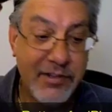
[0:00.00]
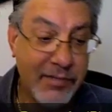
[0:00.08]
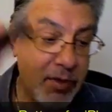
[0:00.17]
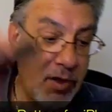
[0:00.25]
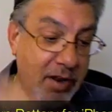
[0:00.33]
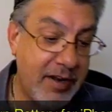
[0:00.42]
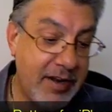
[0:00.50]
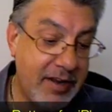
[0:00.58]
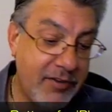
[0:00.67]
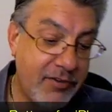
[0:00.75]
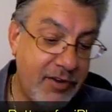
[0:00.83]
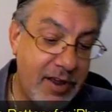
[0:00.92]
small it
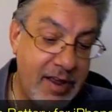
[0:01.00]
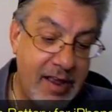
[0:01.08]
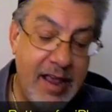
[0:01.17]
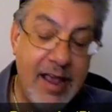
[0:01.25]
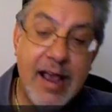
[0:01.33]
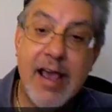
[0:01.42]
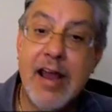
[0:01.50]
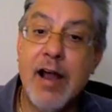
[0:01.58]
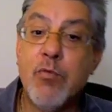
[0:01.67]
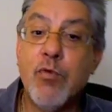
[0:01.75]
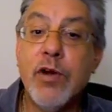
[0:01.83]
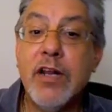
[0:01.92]
is. And
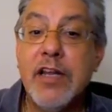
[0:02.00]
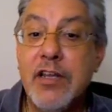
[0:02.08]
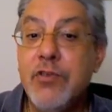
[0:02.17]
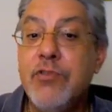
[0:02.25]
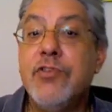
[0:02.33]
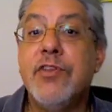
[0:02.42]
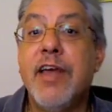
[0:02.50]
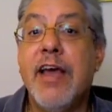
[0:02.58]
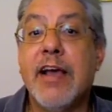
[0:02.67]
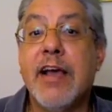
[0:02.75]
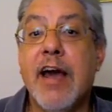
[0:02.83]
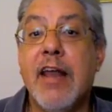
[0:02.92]
I'm really using the
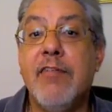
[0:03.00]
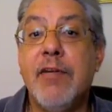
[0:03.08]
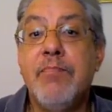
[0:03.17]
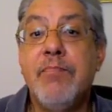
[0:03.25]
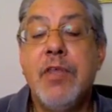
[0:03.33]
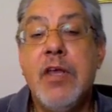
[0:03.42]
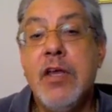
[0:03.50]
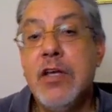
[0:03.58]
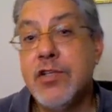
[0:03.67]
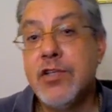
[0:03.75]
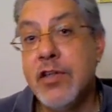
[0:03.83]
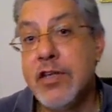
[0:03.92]
heck out of it.
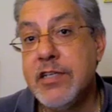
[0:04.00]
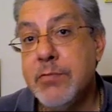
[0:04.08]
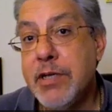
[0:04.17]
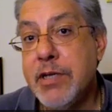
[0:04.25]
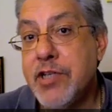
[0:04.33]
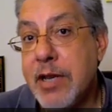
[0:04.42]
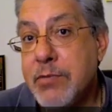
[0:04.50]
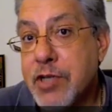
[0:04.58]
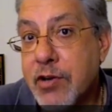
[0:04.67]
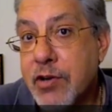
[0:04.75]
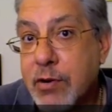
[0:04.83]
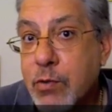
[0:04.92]
So this has been James
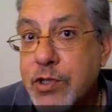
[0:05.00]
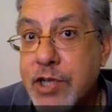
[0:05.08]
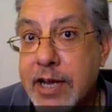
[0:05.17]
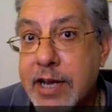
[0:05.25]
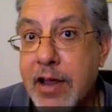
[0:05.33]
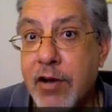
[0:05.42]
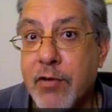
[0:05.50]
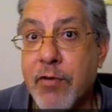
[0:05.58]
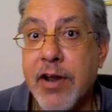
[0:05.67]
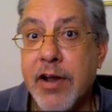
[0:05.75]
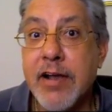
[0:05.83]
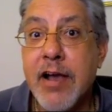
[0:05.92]
Kendrick with
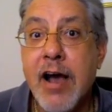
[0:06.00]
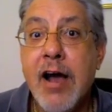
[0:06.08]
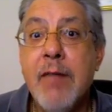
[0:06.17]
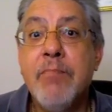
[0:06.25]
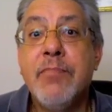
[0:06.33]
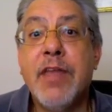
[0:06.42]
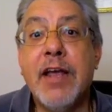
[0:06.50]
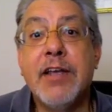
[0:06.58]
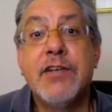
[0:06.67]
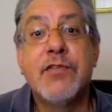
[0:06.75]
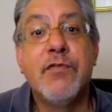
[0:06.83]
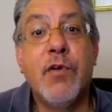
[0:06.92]
JKOnTheRun.com.
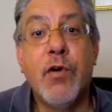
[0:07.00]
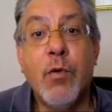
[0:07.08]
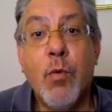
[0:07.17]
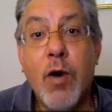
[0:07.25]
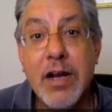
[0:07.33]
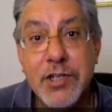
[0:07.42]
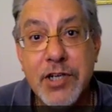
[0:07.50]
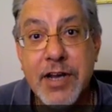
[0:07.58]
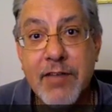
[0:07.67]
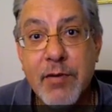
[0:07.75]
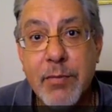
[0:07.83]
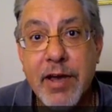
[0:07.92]
Thanks for watching,
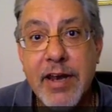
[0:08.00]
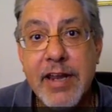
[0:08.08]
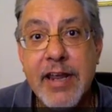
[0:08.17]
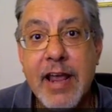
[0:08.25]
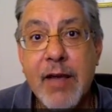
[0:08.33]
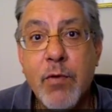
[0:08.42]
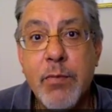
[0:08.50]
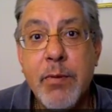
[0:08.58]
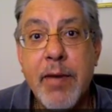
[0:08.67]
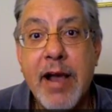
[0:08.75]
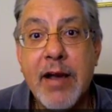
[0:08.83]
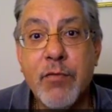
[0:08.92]
everybody. And we'll be
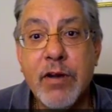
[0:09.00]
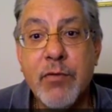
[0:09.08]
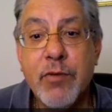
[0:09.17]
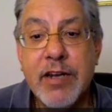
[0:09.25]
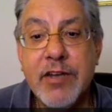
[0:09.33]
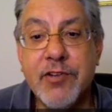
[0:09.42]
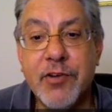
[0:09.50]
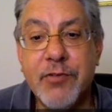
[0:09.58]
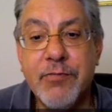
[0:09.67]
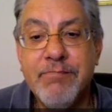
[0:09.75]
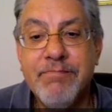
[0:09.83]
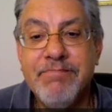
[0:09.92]
back really, really soon.
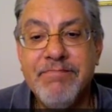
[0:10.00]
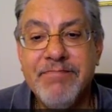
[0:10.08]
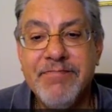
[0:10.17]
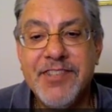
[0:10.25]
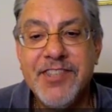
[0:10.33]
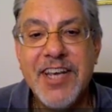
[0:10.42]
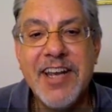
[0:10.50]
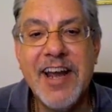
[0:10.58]
See you